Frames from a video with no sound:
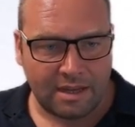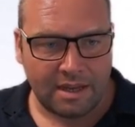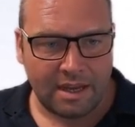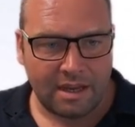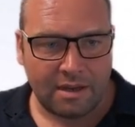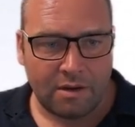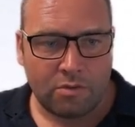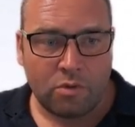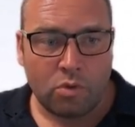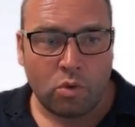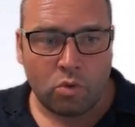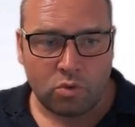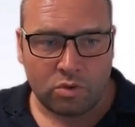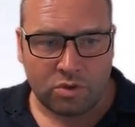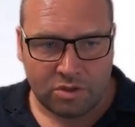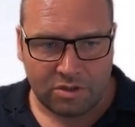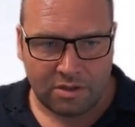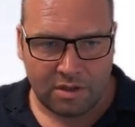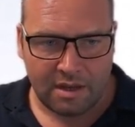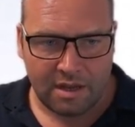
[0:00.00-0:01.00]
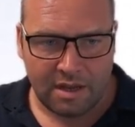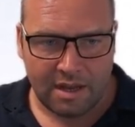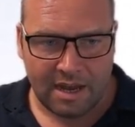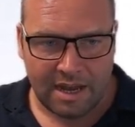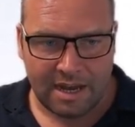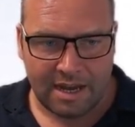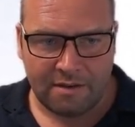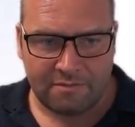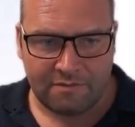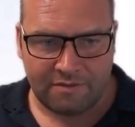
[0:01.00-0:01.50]
And of course, I
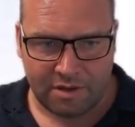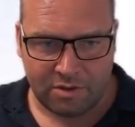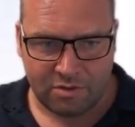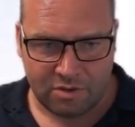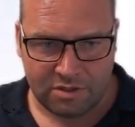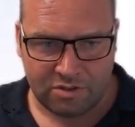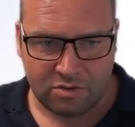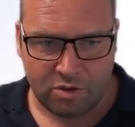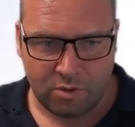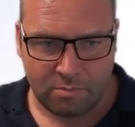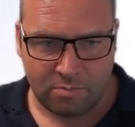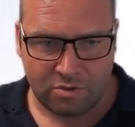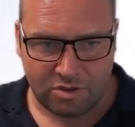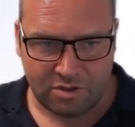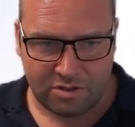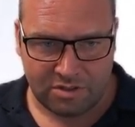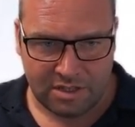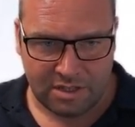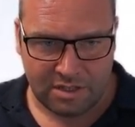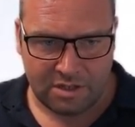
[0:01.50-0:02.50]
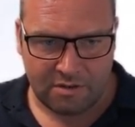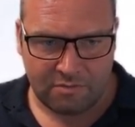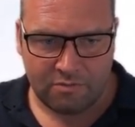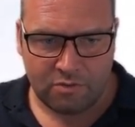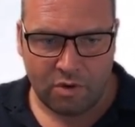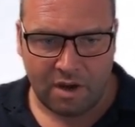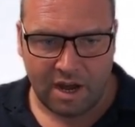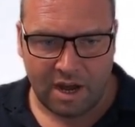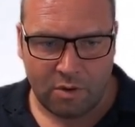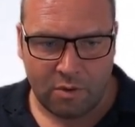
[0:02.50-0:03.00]
have various options here
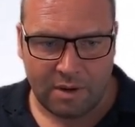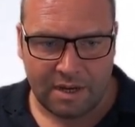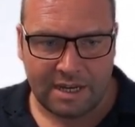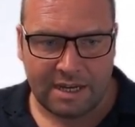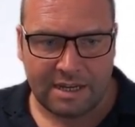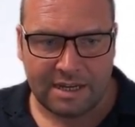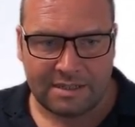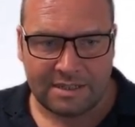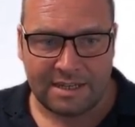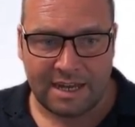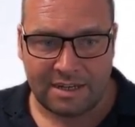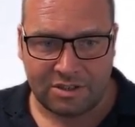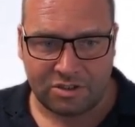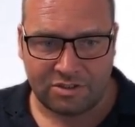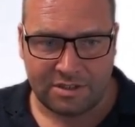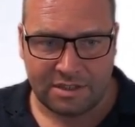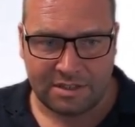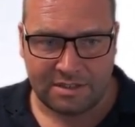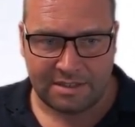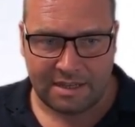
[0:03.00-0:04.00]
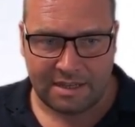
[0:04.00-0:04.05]
for how I can attach this